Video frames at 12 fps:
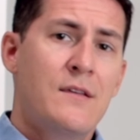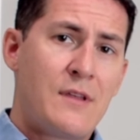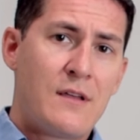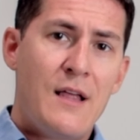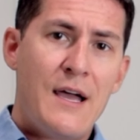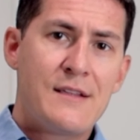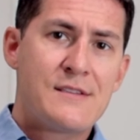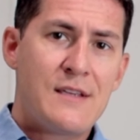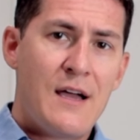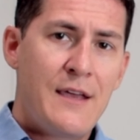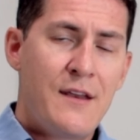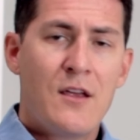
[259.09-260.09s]
the client
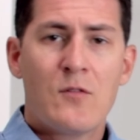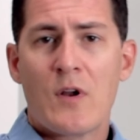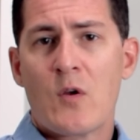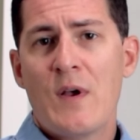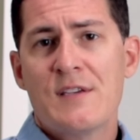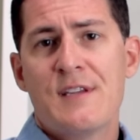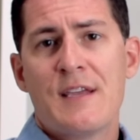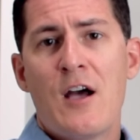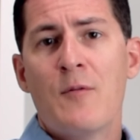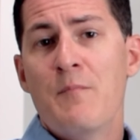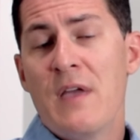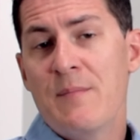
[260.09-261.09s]
side requesting
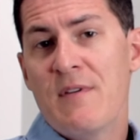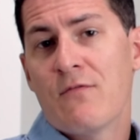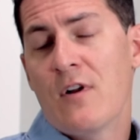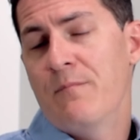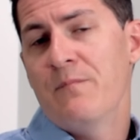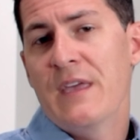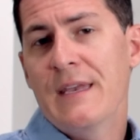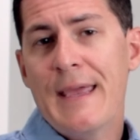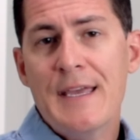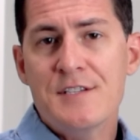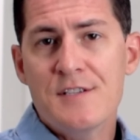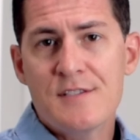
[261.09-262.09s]
help, maybe from an
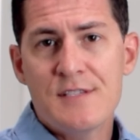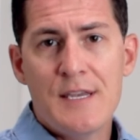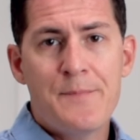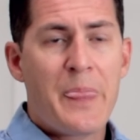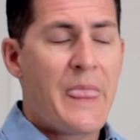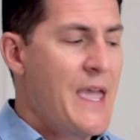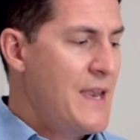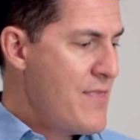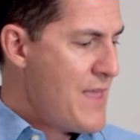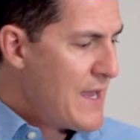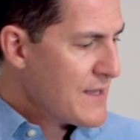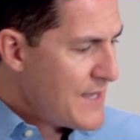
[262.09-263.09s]
agency. And in
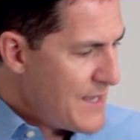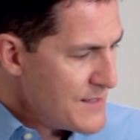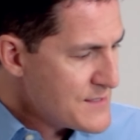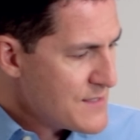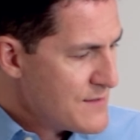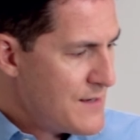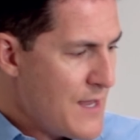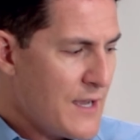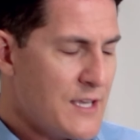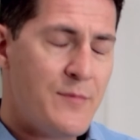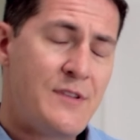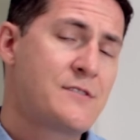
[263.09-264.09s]
that case, the
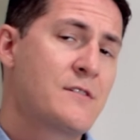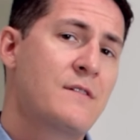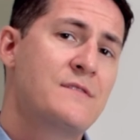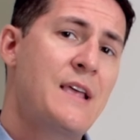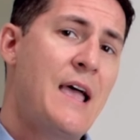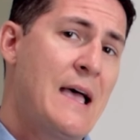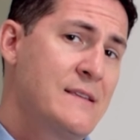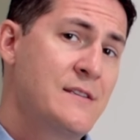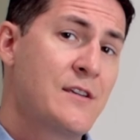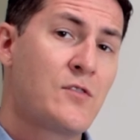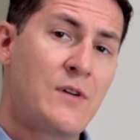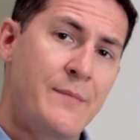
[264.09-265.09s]
document serves as an
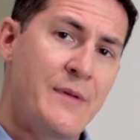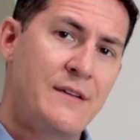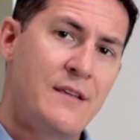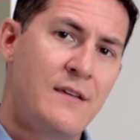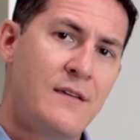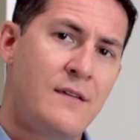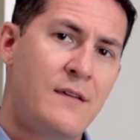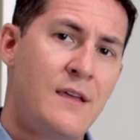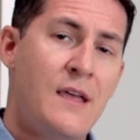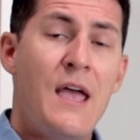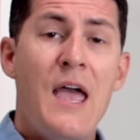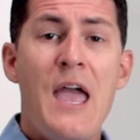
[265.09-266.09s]
agreement.
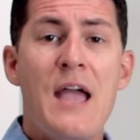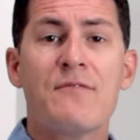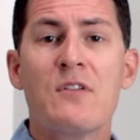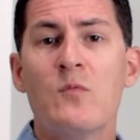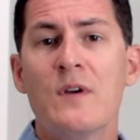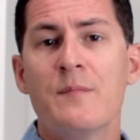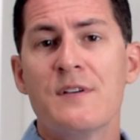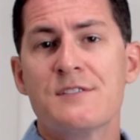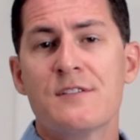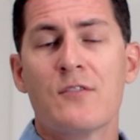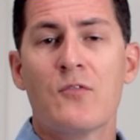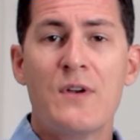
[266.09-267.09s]
Everyone
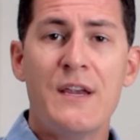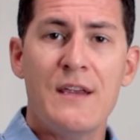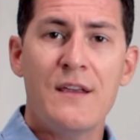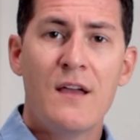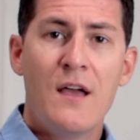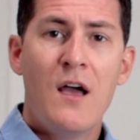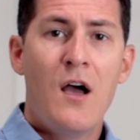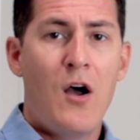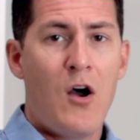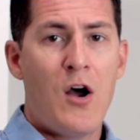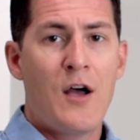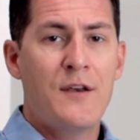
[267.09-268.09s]
must agree
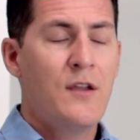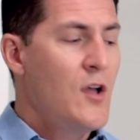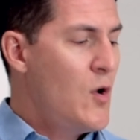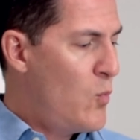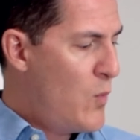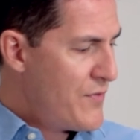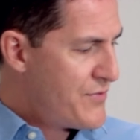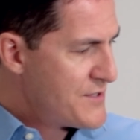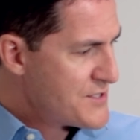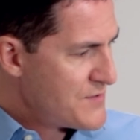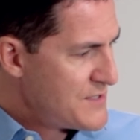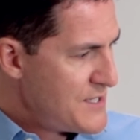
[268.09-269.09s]
on what the
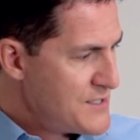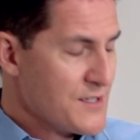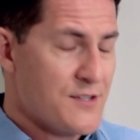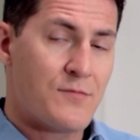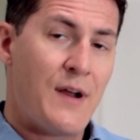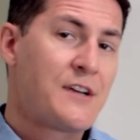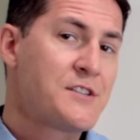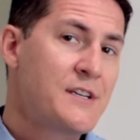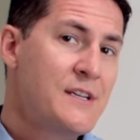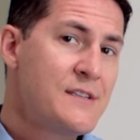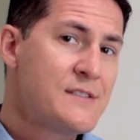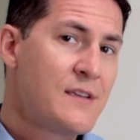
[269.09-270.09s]
strategic direction
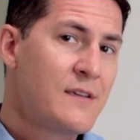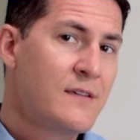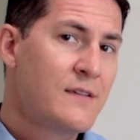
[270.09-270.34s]
is,